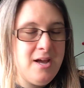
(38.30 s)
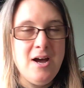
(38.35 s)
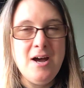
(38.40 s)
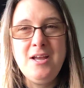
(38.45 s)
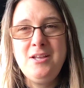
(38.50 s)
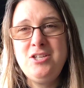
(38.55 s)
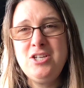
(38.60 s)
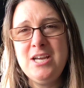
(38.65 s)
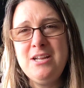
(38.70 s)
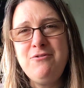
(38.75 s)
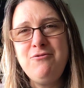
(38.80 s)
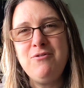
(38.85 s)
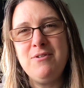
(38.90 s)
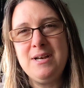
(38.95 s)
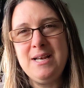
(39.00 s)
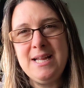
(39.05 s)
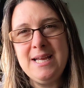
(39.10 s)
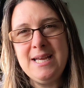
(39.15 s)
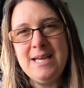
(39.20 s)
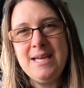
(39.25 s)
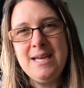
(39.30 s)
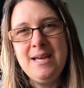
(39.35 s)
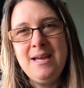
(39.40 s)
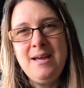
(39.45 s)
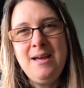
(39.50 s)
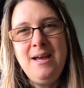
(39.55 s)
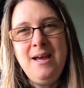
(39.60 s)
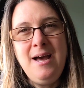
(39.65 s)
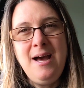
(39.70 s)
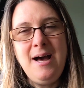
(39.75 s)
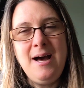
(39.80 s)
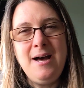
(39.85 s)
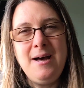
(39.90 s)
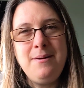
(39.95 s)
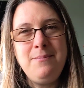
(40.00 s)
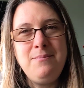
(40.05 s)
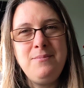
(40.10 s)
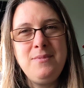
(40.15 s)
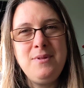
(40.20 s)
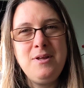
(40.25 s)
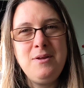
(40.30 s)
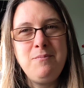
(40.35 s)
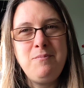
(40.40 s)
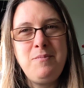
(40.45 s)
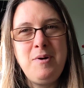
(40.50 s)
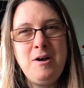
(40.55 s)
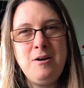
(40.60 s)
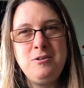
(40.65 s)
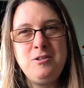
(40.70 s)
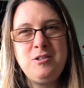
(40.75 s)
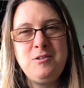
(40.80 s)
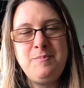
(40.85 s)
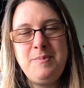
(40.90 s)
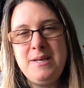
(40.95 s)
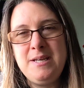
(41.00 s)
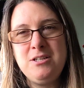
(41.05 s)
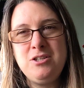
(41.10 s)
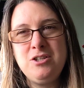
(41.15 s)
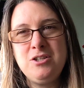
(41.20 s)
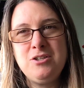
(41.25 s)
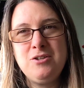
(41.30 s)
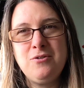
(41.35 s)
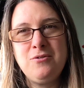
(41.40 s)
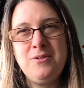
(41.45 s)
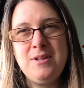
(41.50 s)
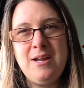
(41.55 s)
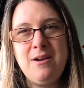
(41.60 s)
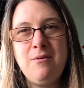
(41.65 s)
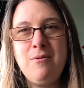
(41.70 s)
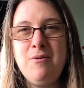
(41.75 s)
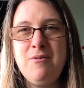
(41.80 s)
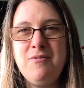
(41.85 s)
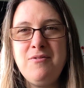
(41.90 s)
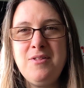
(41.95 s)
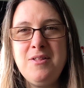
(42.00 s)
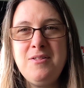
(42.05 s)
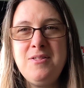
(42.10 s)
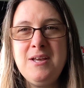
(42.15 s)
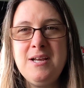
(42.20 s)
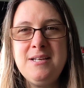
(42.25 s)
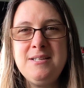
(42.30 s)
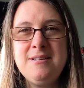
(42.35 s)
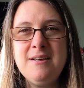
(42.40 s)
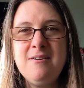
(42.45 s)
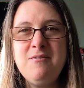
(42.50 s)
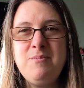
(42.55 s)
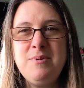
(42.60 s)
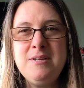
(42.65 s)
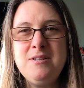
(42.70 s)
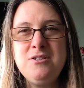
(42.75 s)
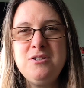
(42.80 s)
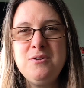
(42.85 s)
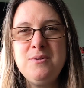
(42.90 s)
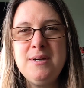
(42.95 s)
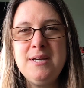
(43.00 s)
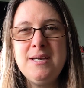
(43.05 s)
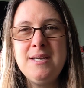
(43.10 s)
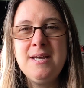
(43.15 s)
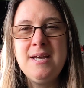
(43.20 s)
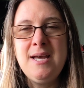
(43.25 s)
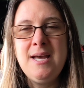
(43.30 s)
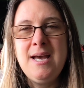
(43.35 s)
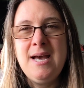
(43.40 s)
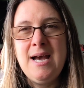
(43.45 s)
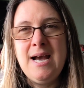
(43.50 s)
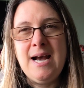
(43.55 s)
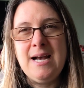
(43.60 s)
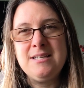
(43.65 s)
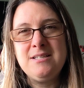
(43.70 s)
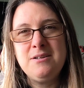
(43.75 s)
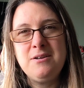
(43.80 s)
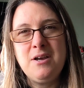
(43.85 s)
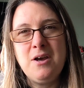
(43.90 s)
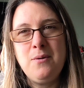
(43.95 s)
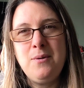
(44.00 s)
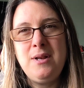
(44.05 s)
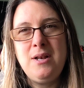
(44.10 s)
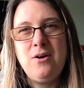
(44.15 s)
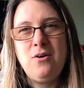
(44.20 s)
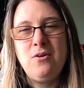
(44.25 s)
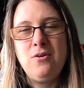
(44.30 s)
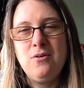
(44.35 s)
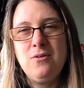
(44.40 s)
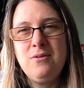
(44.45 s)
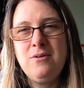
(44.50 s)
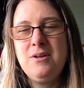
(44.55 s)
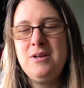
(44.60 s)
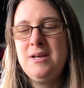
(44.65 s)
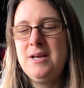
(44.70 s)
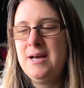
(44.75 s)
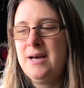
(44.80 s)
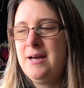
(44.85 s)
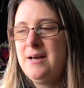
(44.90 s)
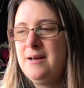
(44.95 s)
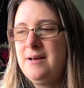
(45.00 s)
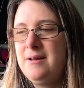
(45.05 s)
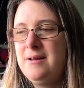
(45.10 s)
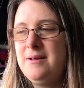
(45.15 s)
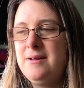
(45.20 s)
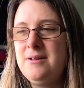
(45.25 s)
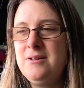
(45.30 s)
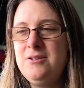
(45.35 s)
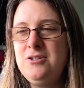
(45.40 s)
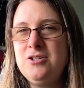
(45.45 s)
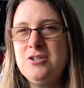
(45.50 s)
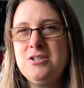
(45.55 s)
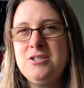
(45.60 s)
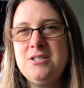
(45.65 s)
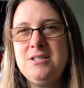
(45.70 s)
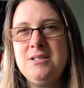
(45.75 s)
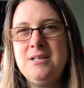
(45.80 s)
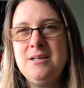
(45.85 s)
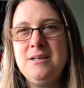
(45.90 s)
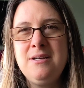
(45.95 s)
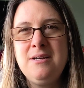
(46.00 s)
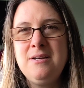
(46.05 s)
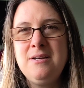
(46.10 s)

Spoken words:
I generally post pictures on there of the things I've been doing as I go along, just